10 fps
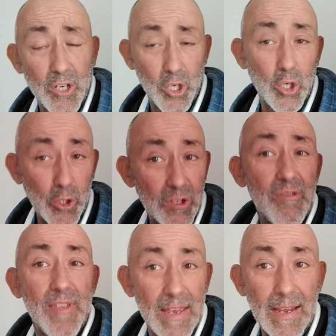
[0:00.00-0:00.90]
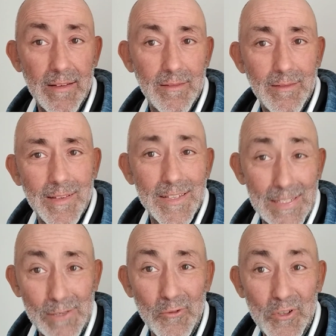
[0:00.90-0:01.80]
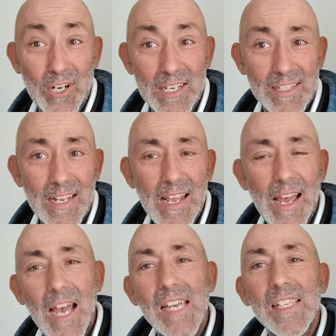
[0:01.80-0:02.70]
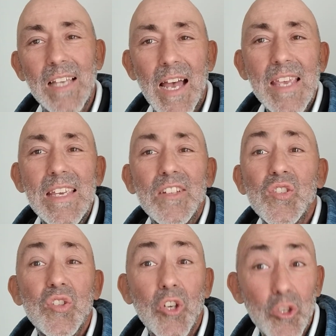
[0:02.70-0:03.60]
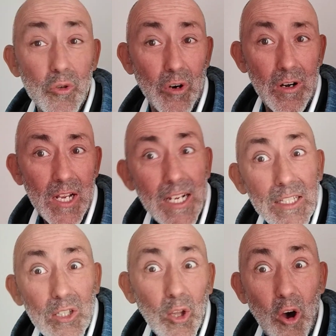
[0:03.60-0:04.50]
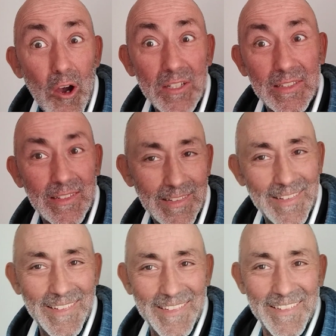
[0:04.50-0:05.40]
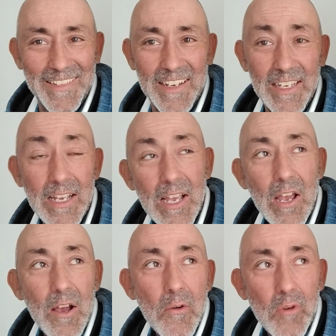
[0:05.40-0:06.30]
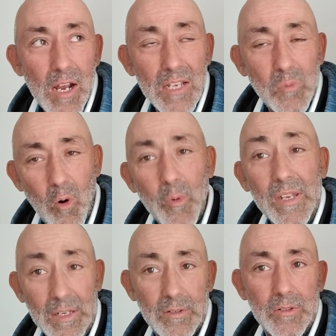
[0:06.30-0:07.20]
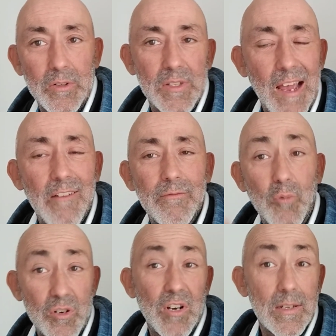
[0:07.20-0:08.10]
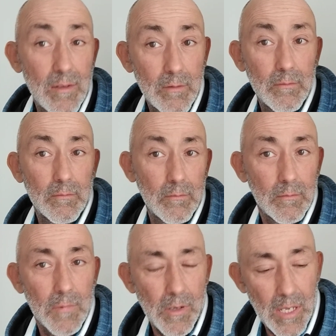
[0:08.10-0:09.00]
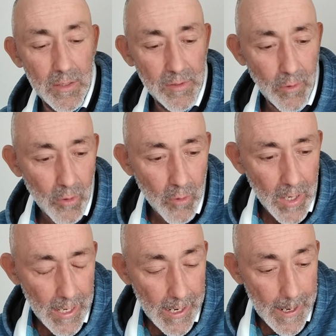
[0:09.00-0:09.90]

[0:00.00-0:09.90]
a good thing. Zero trust. i.e. it's secure, it's locked. Okay. Whereas what we need to do is have more trust. Okay, so